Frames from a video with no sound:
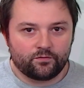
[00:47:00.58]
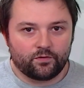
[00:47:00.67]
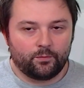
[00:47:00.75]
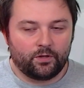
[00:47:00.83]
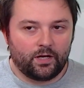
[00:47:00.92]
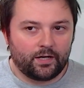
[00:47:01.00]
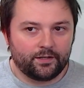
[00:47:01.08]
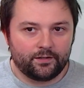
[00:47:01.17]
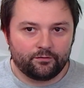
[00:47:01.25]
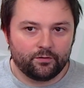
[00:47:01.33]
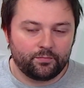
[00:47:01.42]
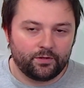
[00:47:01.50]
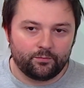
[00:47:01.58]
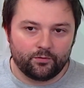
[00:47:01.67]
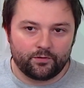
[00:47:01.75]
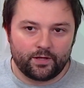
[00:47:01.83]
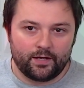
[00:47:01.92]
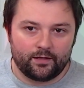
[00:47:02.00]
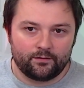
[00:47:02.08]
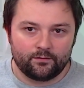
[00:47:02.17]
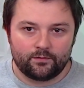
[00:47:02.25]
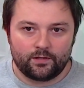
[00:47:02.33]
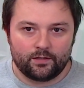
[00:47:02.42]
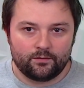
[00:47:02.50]
from a lot of different people that
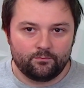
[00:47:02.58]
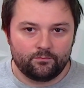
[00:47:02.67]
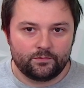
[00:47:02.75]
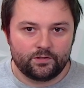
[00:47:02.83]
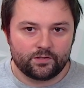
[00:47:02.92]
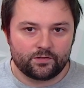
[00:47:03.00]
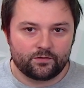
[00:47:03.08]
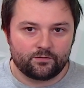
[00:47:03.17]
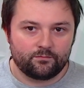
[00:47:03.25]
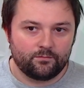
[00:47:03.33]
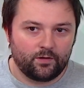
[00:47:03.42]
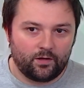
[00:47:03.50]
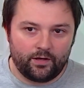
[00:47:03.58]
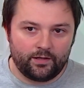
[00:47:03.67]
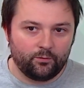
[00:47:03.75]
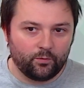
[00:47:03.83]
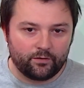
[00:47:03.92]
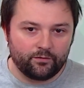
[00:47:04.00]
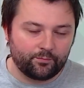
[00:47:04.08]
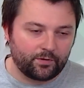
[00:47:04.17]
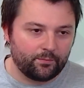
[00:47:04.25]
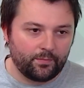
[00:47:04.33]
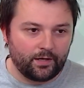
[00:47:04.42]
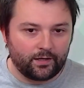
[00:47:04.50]
can just any one of them
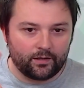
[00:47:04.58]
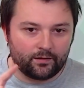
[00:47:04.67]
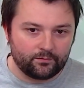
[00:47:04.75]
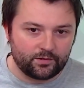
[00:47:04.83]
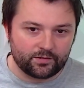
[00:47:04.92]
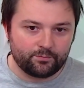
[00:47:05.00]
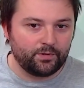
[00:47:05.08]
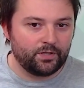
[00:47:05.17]
can make it just